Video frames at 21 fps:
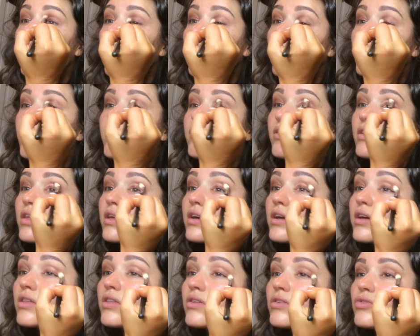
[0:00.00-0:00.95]
and I feel
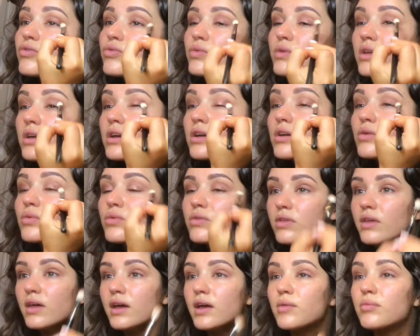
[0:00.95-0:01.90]
like it looks really good
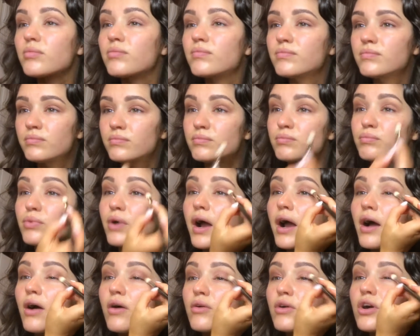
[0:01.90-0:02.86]
with like
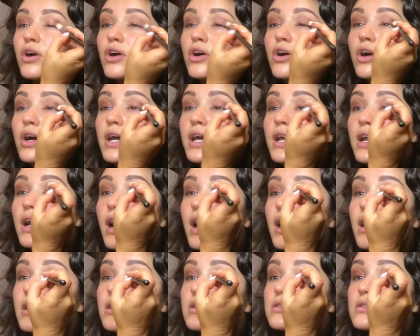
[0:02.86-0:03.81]
brown or green
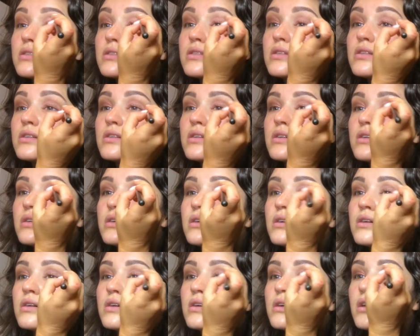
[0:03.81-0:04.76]
eyes.
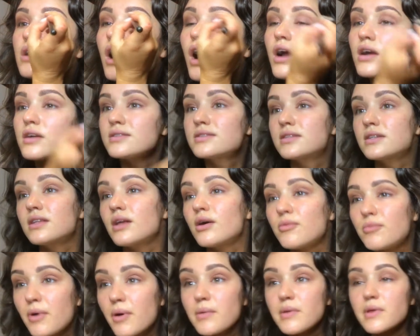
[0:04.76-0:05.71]
Honestly,
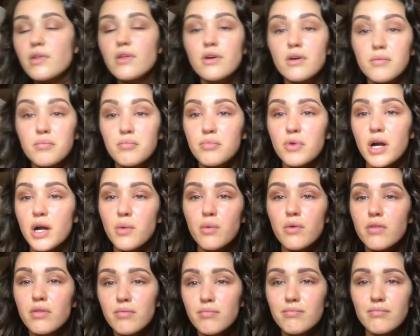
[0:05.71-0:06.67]
that'd probably look pretty
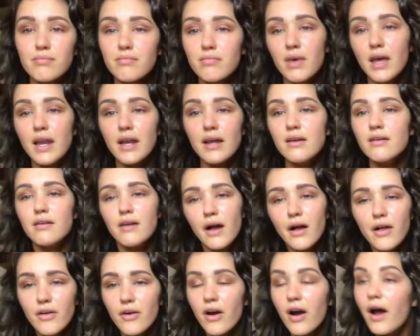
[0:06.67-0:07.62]
with any
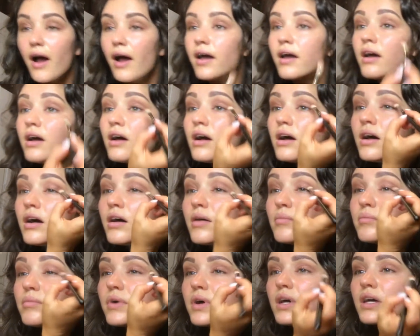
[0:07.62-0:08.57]
color eye,
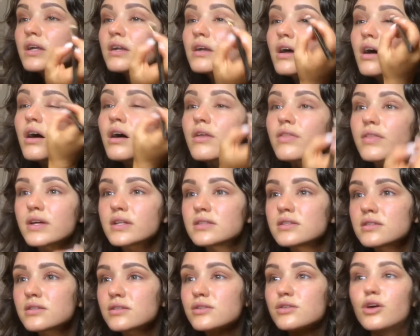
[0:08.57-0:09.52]
but oh,
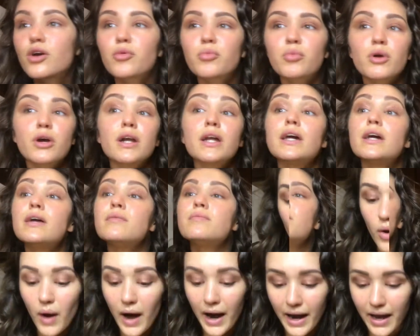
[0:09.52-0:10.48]
that's so pretty.
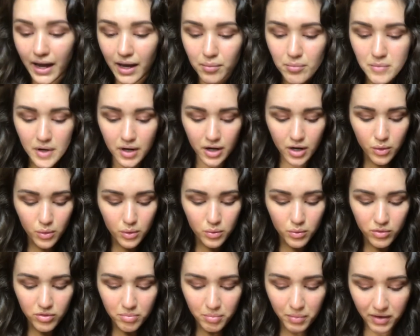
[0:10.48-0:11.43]
So I am gonna go in
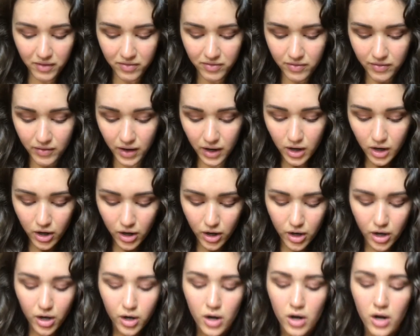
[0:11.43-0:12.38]
with my
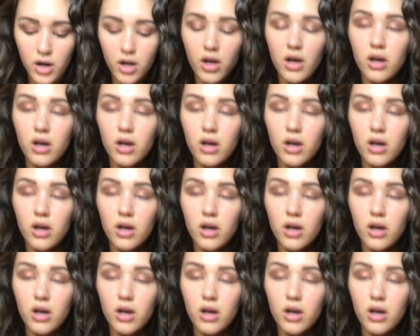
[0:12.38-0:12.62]
finger